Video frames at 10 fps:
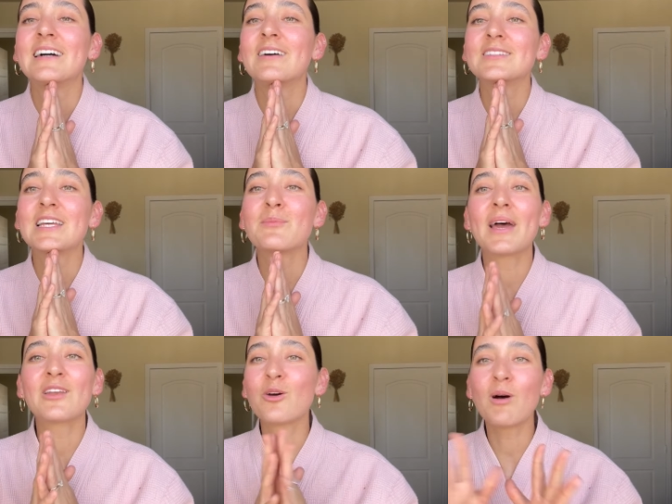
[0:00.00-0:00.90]
I was like,
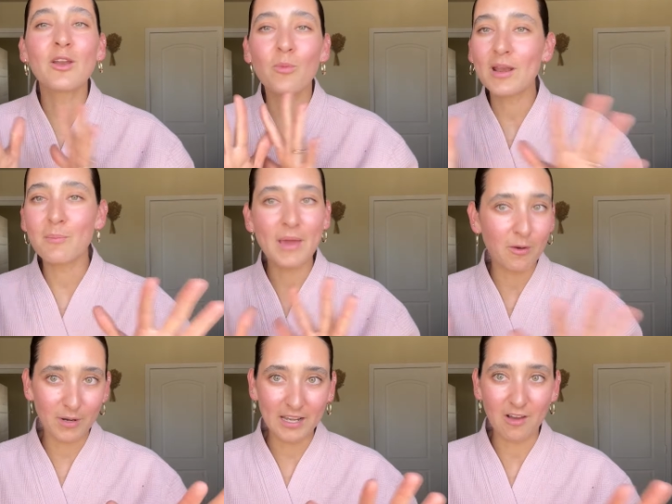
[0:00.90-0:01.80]
man, no, I don't want to pay
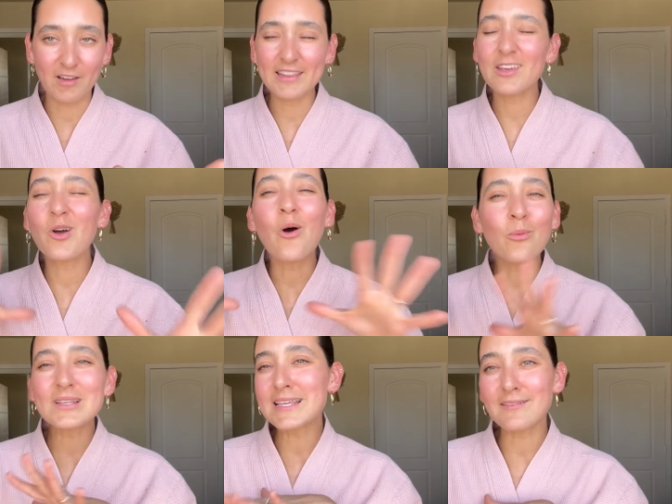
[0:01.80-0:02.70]
right now. And they
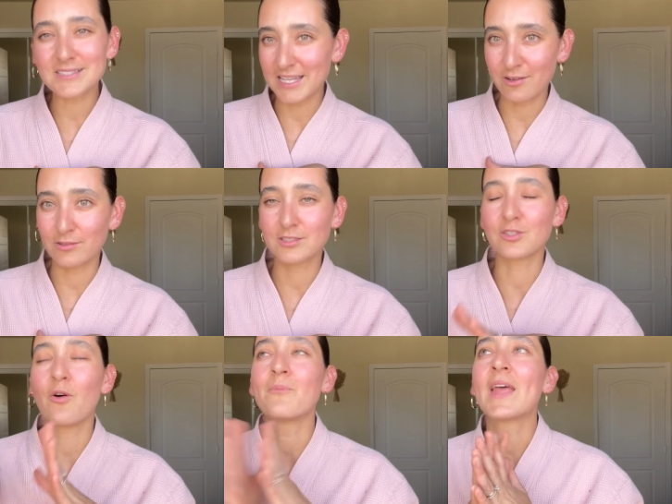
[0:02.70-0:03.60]
always have sales.
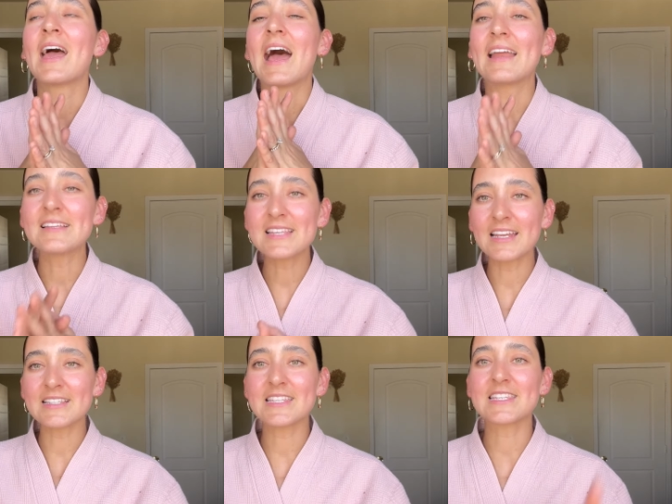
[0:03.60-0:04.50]
So I
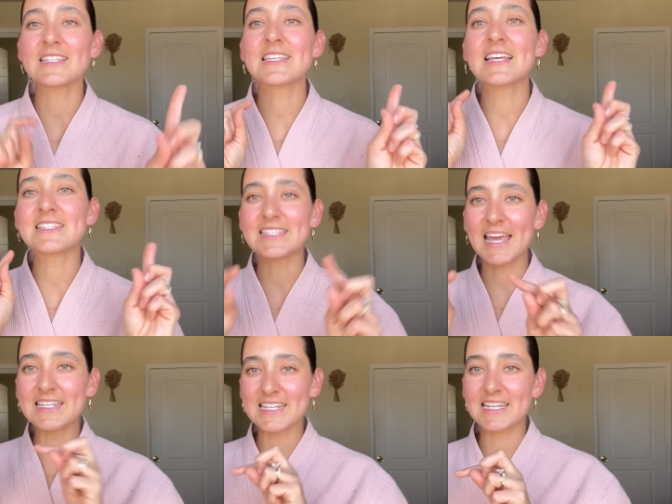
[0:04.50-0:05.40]
decided to just
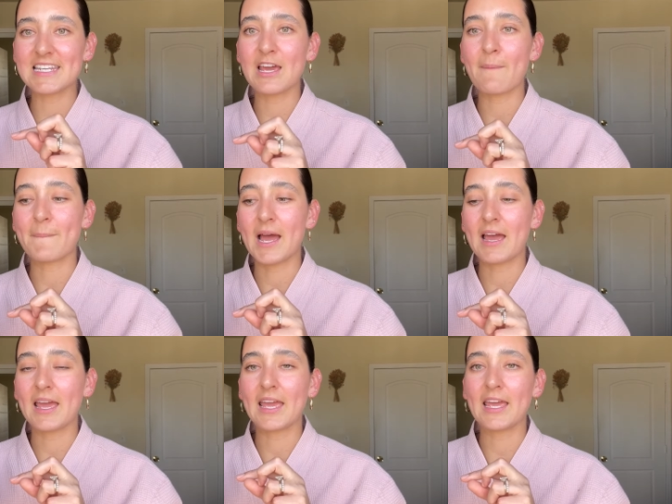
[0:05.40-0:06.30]
send in
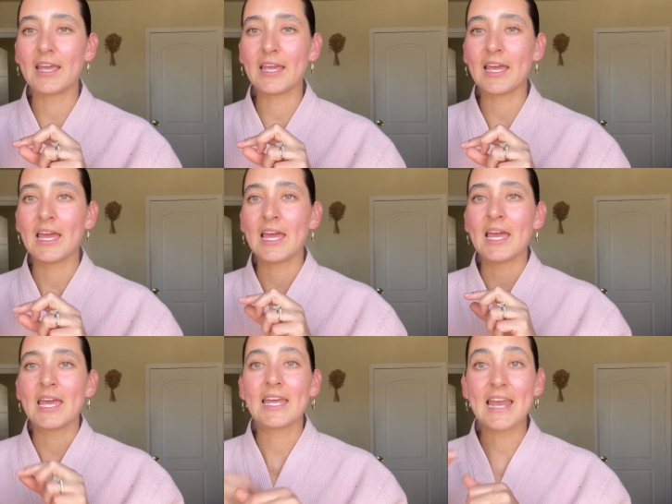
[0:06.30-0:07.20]
my
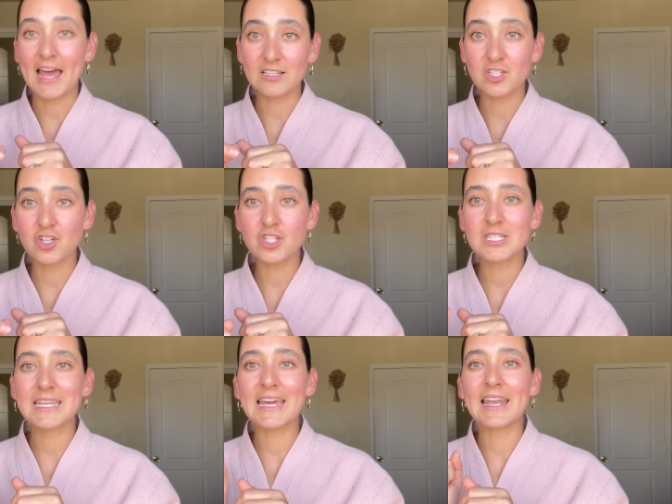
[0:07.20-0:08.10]
enhancer
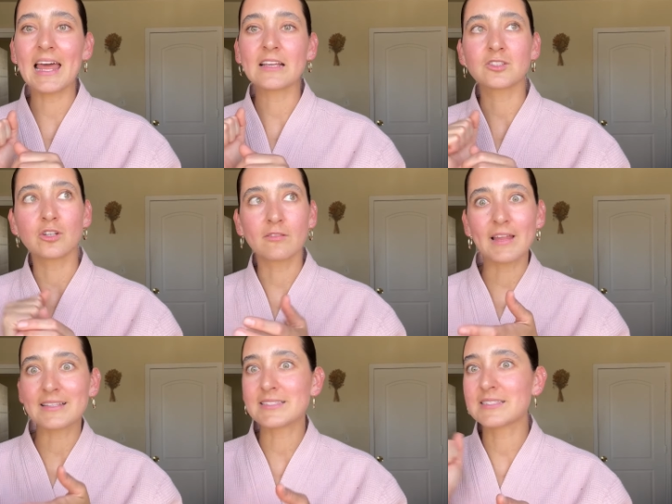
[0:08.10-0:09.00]
to get like sort of like